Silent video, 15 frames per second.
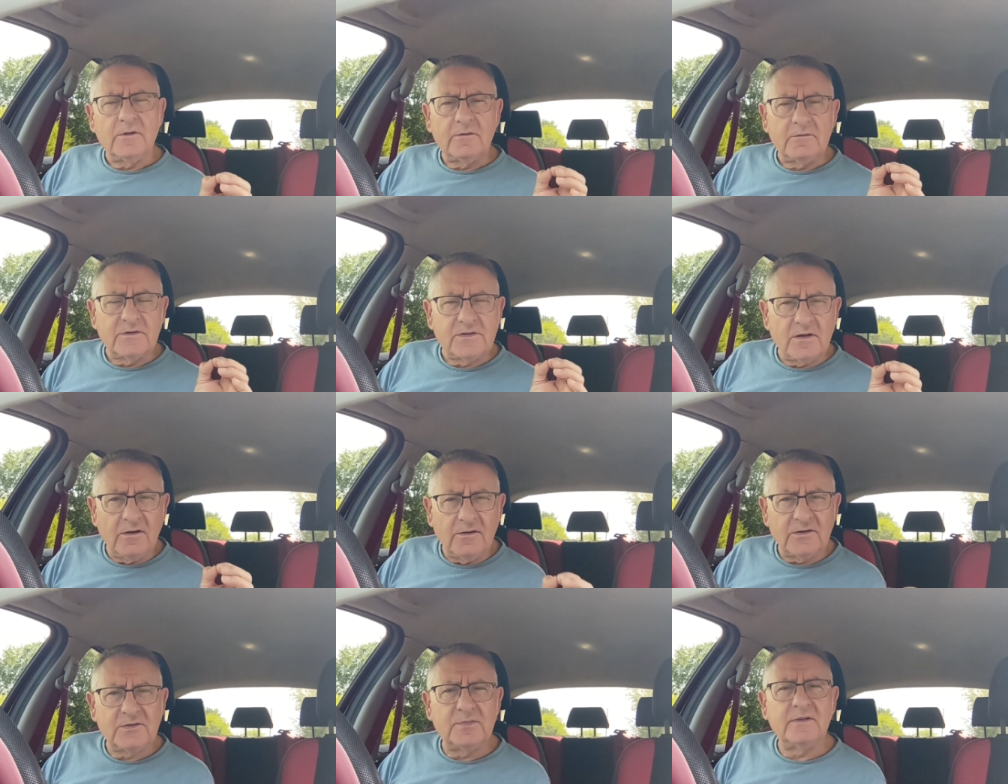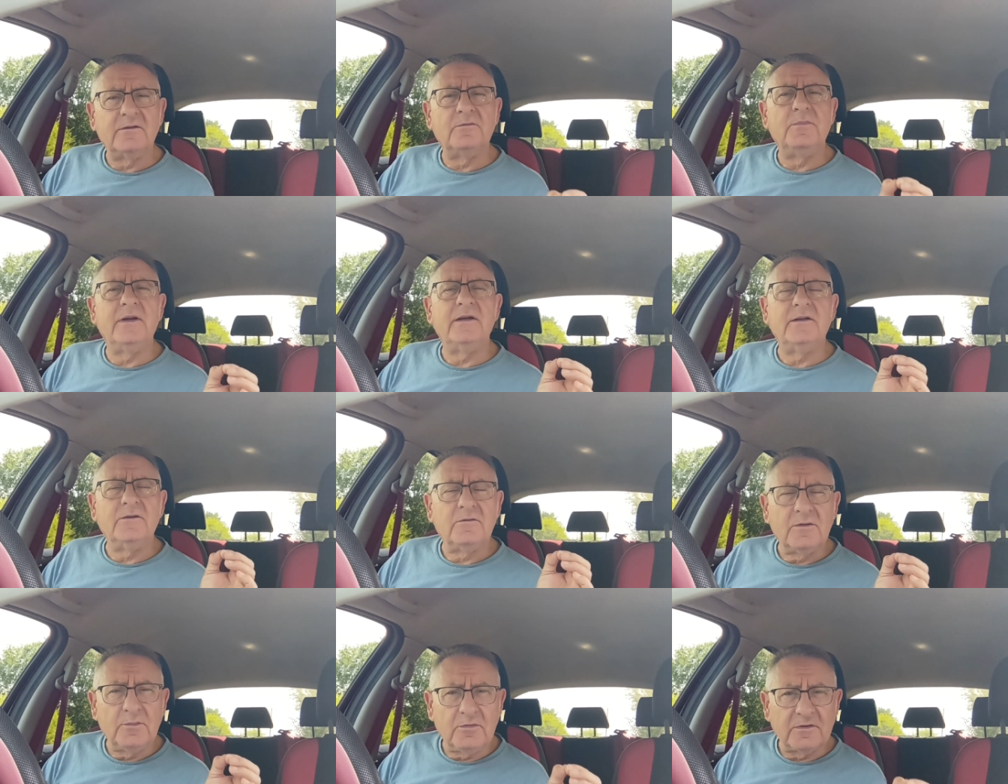whether it's a hospital
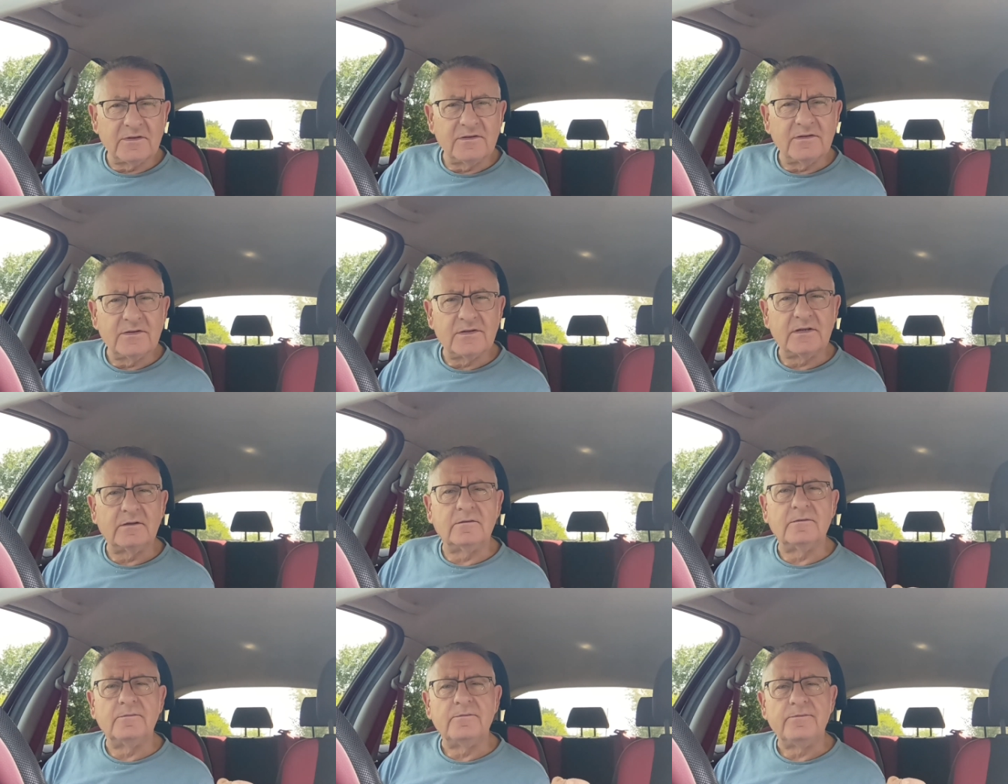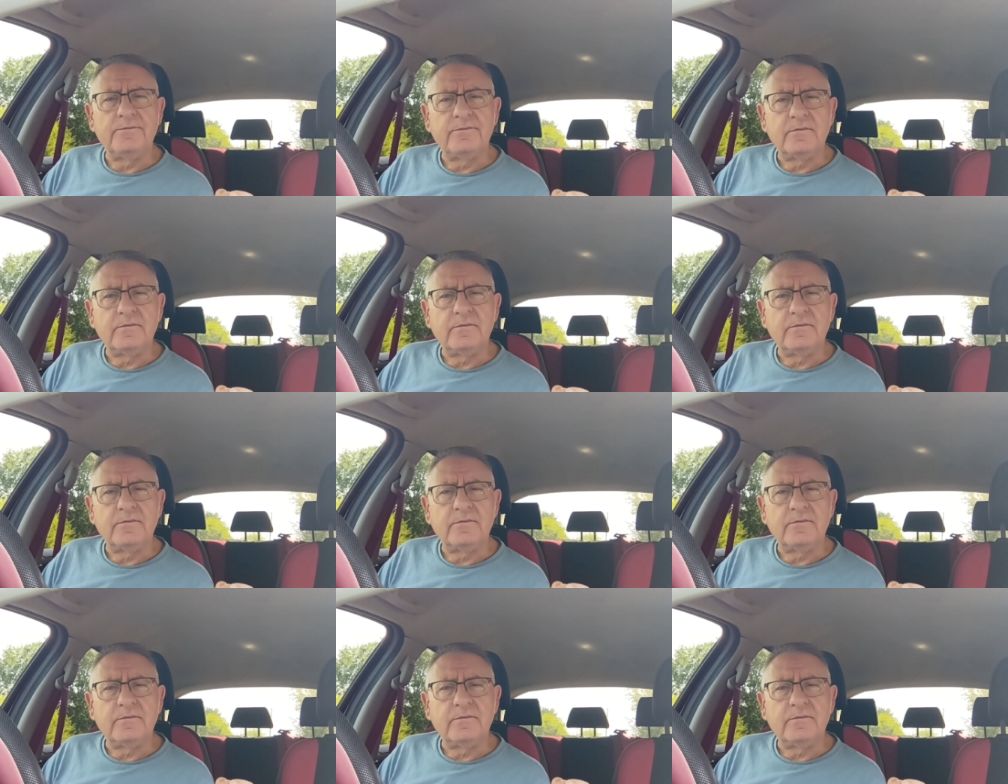bed or a prison cell,